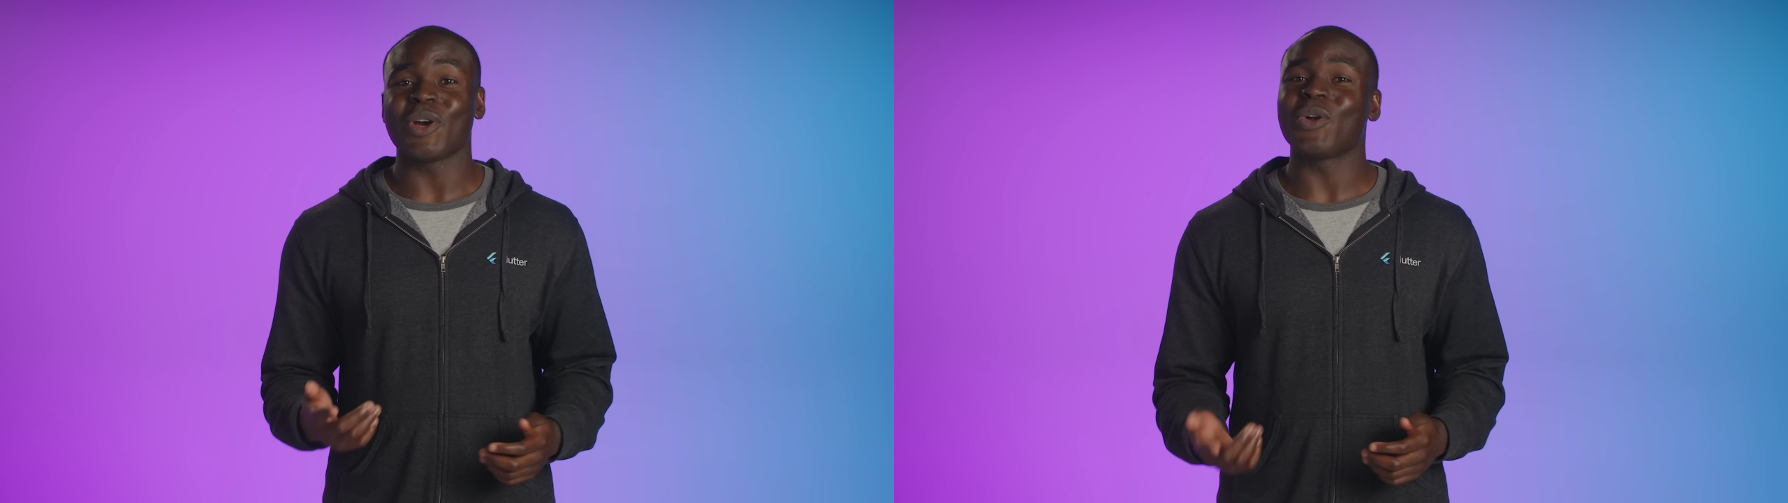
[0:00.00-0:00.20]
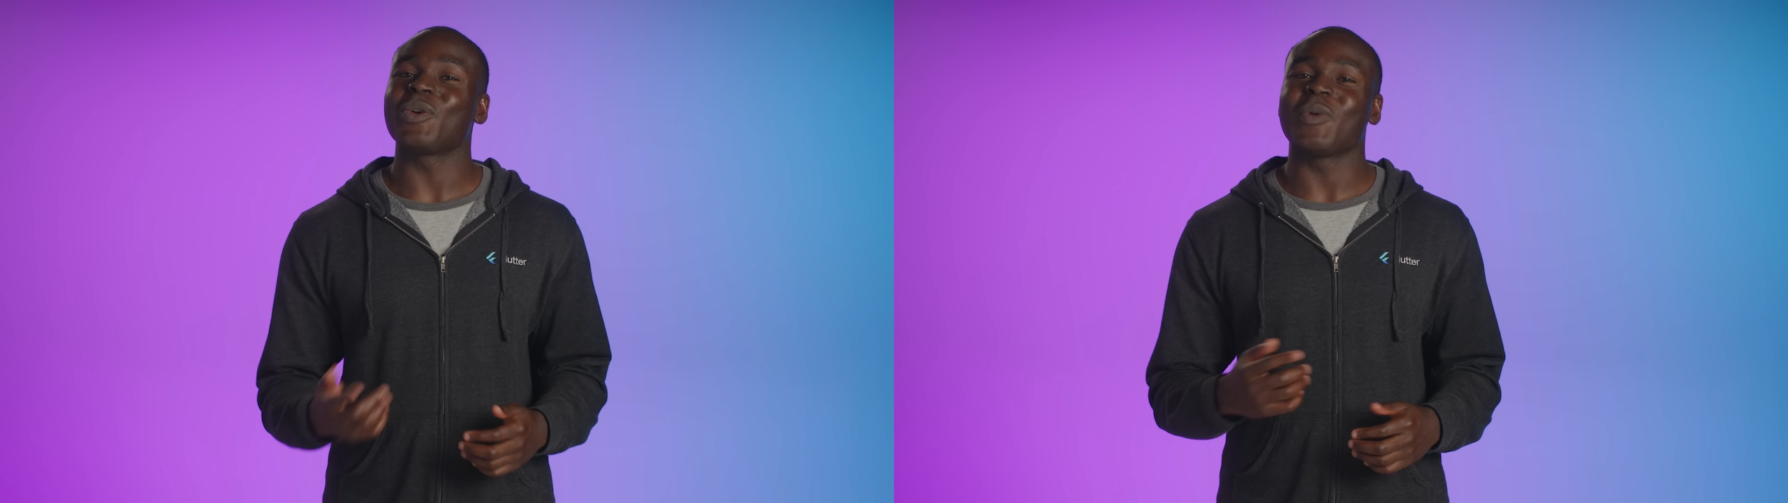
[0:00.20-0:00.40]
the
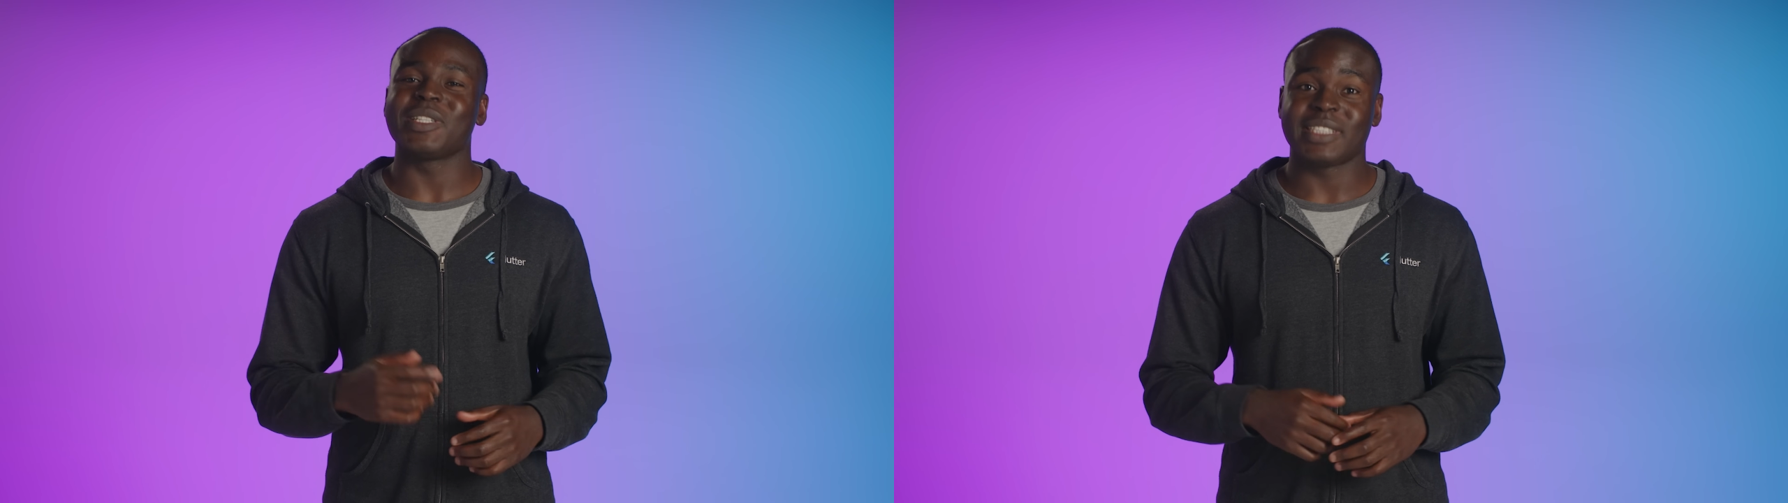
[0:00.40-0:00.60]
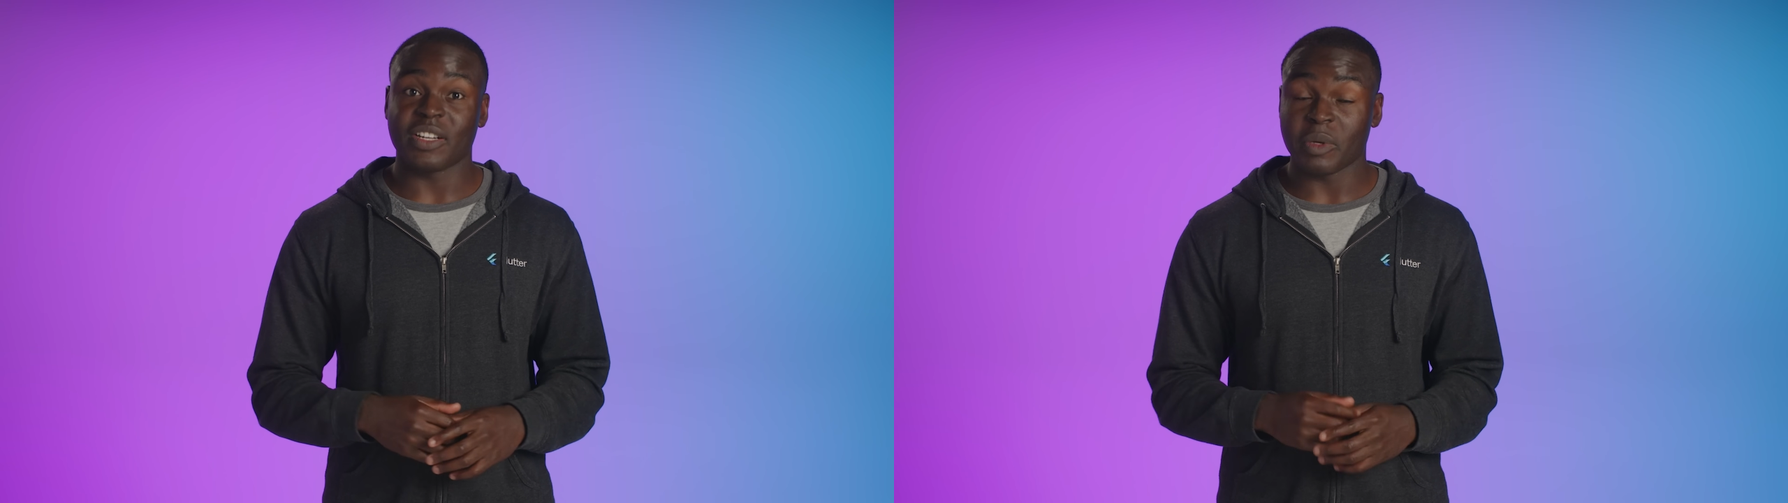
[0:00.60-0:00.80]
only
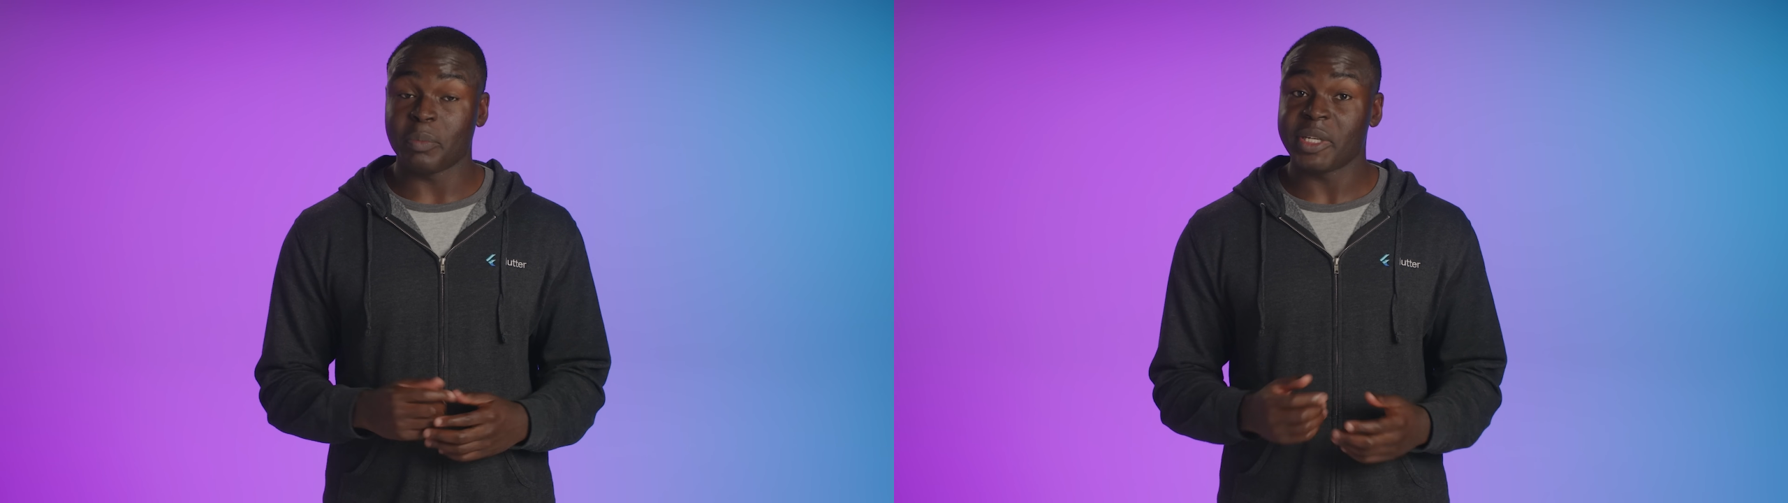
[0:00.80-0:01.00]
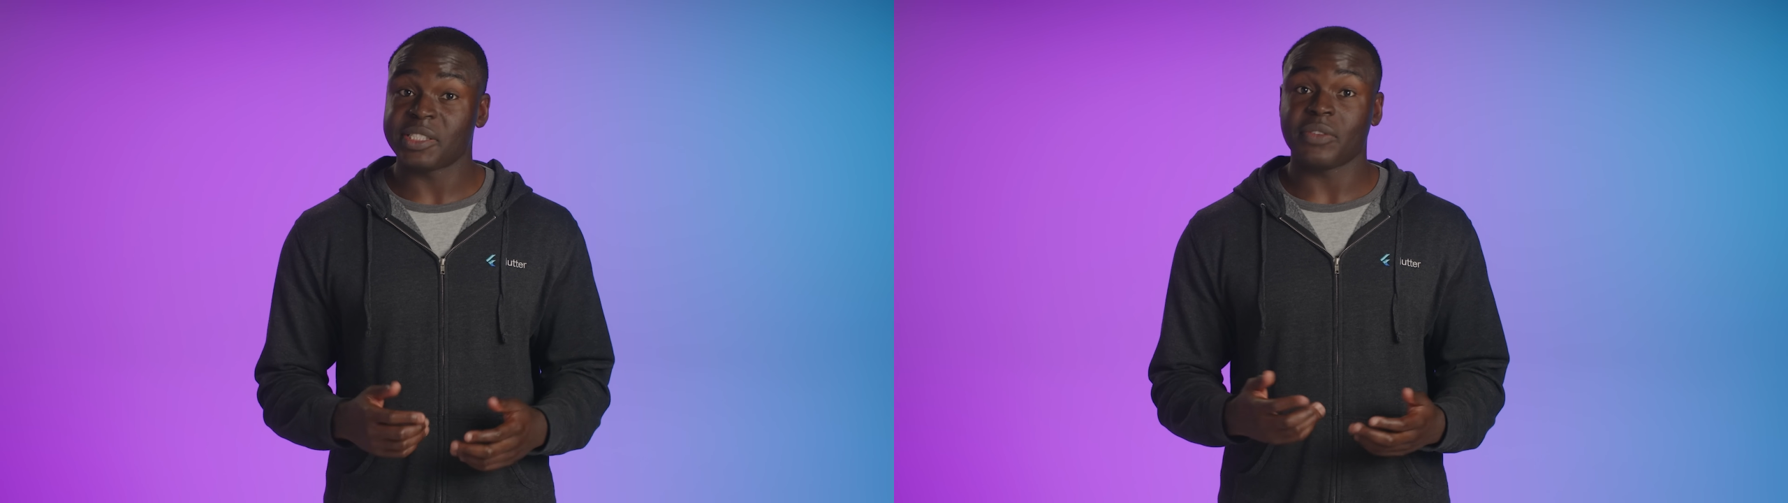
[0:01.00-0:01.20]
ones that have been
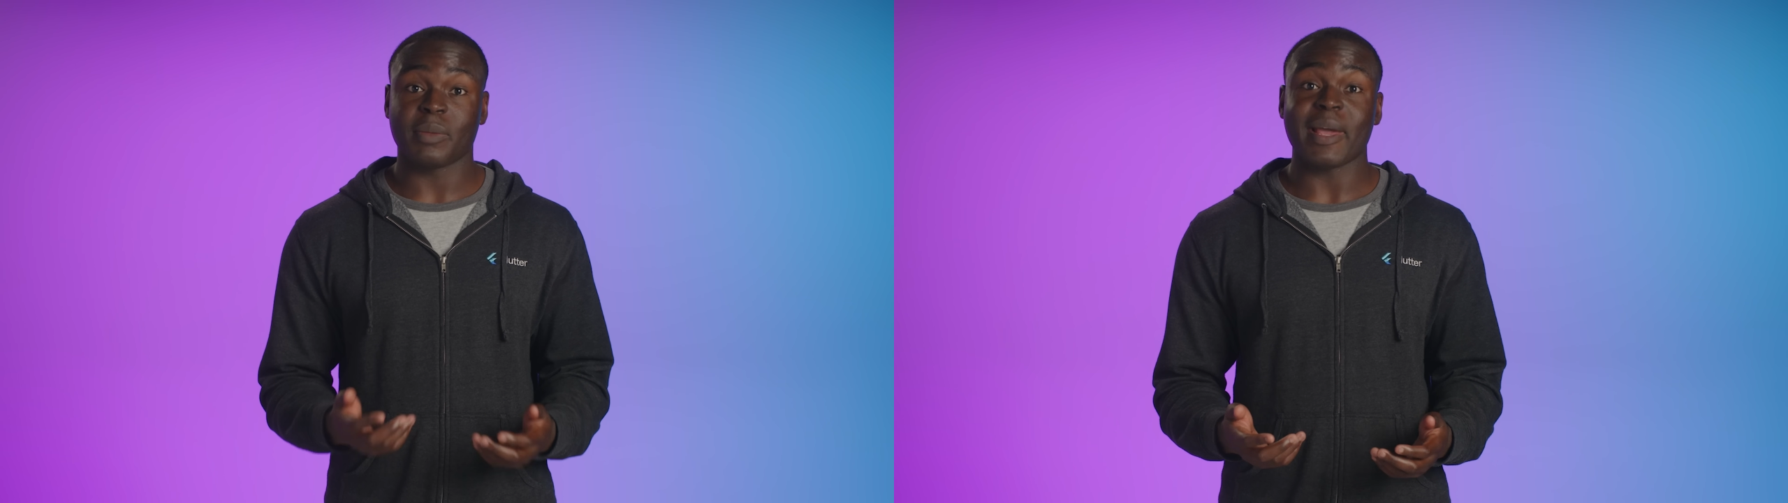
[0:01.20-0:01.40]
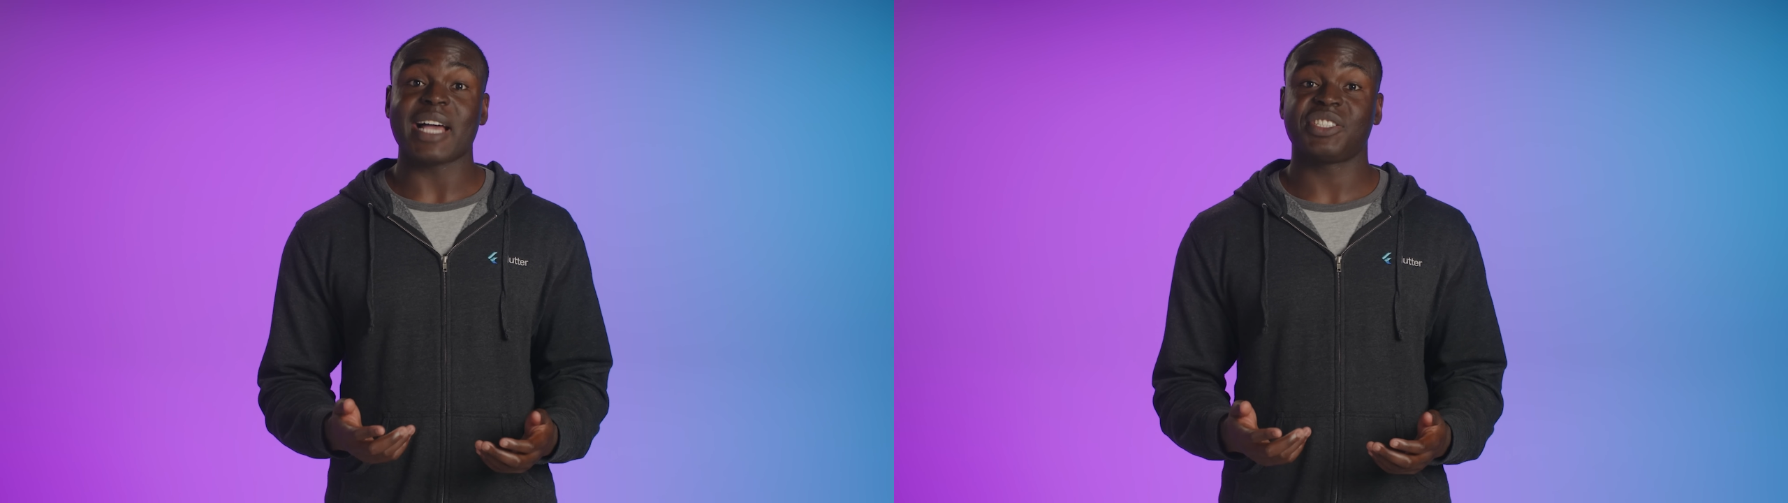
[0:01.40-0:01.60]
busy over
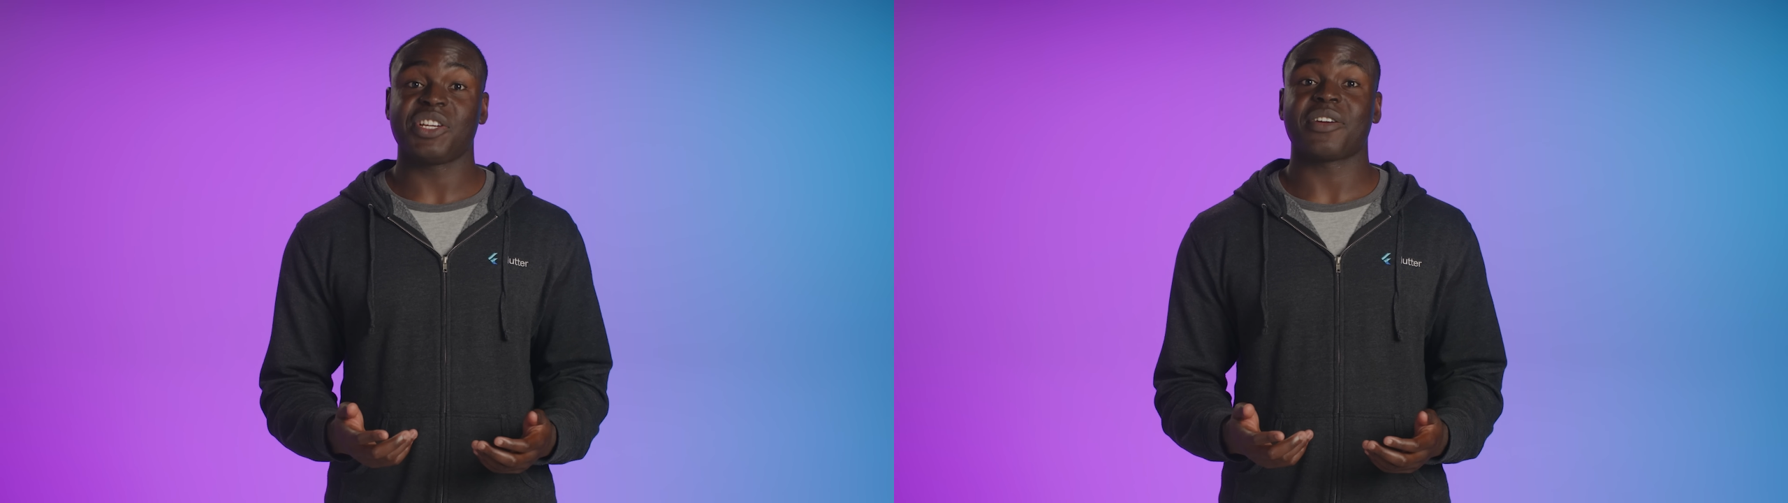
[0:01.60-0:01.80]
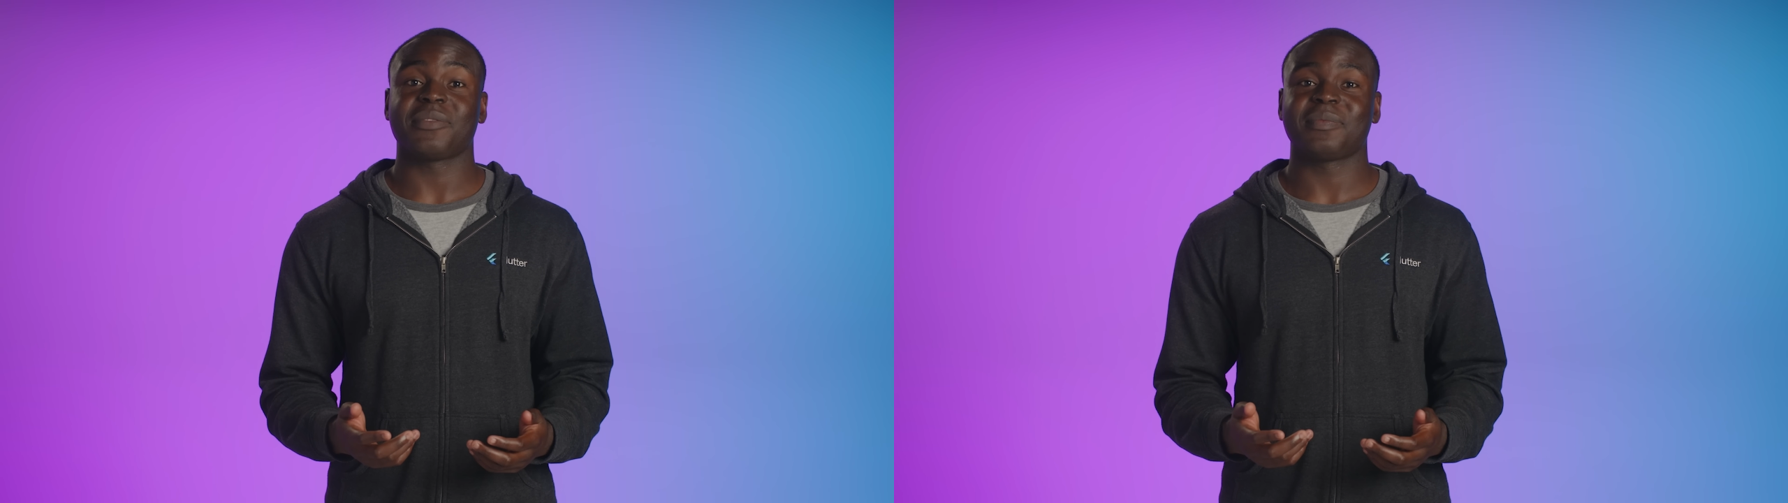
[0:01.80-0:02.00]
the past
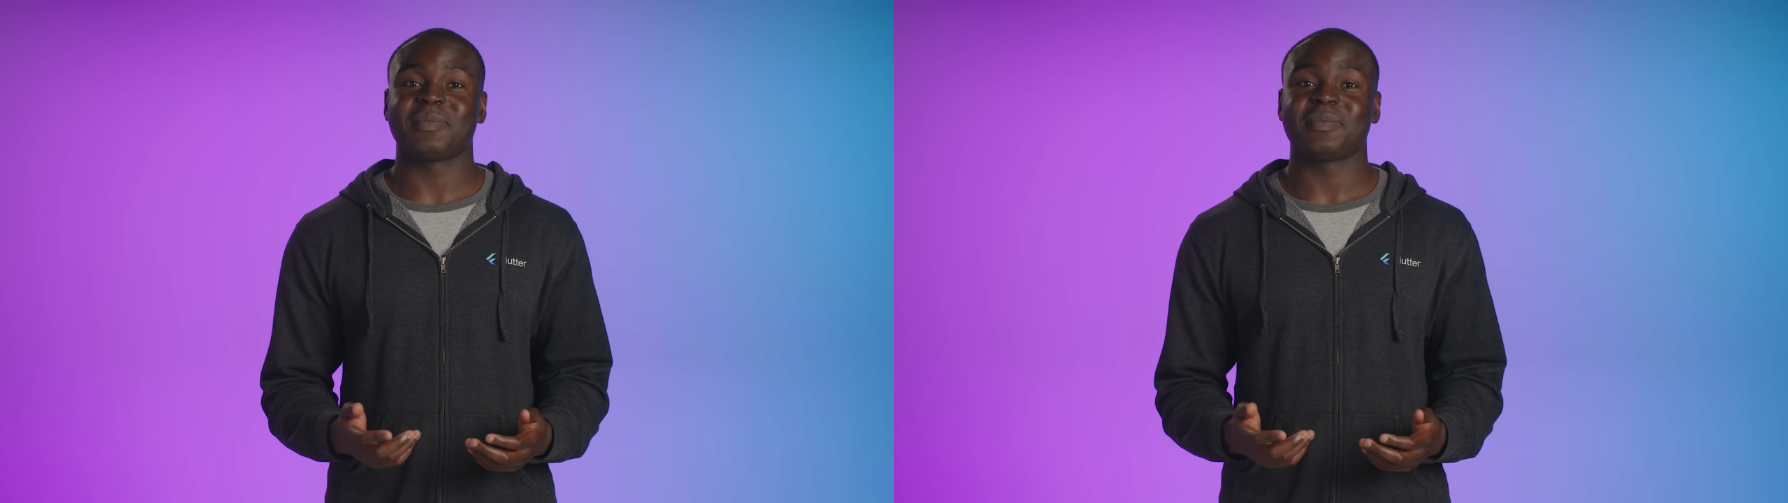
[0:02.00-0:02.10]
year.